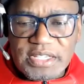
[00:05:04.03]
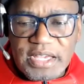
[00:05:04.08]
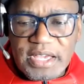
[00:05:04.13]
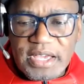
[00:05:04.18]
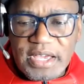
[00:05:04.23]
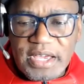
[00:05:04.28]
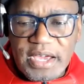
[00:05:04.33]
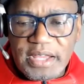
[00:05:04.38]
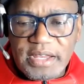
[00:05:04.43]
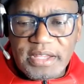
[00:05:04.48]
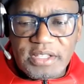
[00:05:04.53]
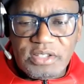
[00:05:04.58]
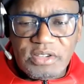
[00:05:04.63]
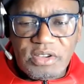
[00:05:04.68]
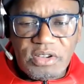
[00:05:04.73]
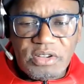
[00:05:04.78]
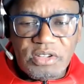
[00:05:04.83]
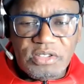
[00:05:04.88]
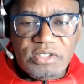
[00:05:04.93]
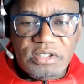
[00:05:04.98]
here, and it's
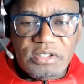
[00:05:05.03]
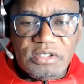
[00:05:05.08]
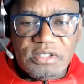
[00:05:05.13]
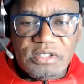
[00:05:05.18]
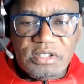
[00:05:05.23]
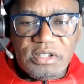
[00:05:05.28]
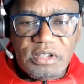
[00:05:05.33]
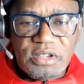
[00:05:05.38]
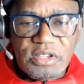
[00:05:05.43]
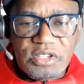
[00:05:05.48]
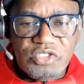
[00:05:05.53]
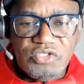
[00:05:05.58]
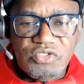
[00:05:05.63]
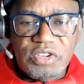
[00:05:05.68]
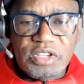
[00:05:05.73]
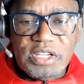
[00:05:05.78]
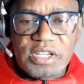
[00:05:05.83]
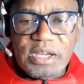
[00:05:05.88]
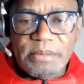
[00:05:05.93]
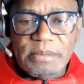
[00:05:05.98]
gone on to
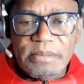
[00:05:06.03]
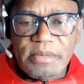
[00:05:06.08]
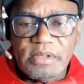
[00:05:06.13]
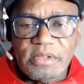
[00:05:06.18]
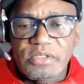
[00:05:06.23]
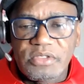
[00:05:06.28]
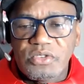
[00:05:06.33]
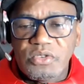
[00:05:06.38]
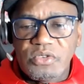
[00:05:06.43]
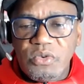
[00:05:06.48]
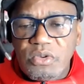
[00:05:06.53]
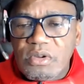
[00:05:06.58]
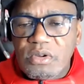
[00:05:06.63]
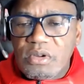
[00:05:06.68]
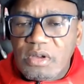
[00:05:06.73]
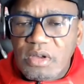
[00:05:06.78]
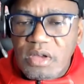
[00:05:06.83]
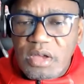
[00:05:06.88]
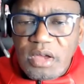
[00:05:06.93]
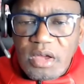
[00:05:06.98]
screen number 2.
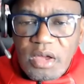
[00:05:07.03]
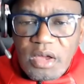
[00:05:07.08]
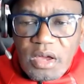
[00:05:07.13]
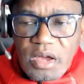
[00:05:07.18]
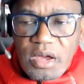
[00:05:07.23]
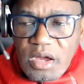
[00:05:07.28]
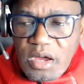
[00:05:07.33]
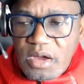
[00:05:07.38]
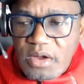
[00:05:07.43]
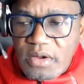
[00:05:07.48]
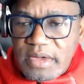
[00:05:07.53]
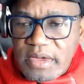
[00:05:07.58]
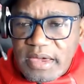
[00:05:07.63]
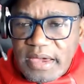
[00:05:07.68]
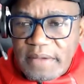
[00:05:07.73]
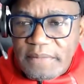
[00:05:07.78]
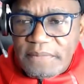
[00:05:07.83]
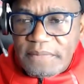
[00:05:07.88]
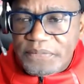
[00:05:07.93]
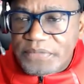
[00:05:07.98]

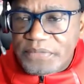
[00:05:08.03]
Okay,